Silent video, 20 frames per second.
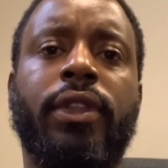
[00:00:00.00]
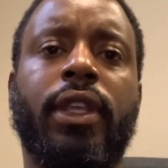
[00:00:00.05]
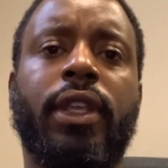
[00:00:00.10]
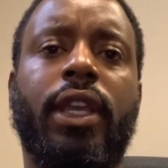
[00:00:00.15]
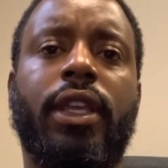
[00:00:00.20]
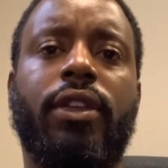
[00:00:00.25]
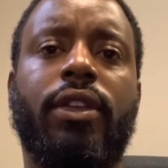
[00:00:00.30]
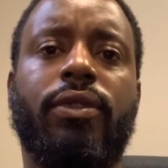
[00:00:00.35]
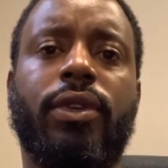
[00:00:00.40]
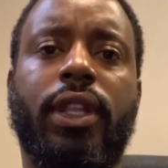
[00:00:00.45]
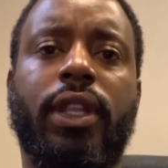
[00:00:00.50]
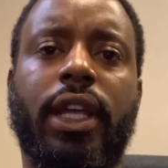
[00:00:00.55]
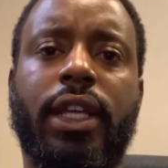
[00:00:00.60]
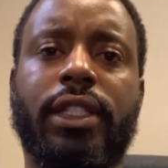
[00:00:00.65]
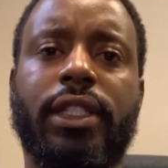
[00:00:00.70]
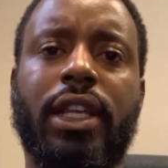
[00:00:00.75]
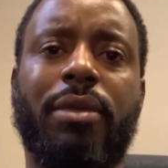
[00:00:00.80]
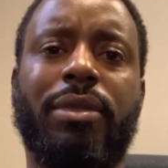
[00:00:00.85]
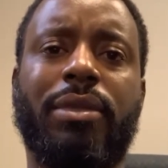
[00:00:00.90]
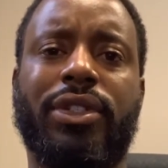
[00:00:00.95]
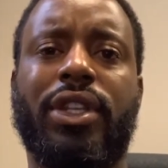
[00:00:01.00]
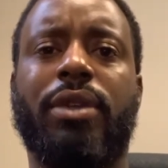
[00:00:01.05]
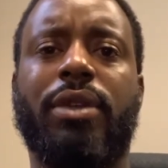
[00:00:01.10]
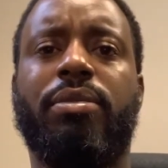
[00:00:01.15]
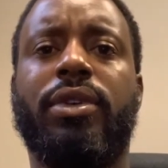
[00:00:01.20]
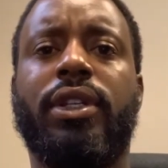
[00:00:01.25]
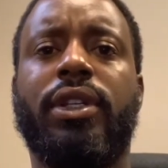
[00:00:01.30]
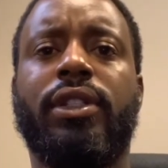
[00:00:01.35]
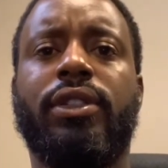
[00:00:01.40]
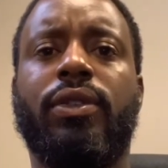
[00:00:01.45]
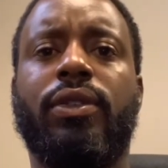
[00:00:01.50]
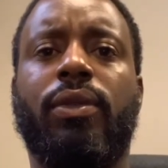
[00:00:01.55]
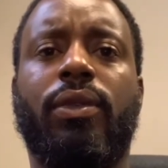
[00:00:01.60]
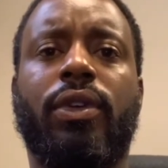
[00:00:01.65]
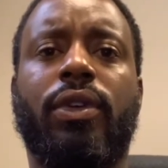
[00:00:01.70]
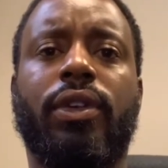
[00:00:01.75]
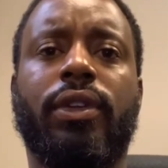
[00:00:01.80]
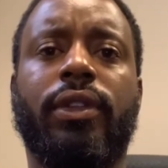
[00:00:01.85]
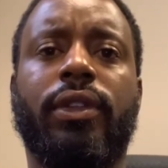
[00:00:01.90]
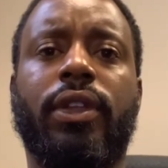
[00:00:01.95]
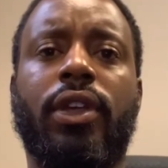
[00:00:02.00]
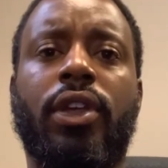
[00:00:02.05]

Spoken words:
and you realize how much they put in the work.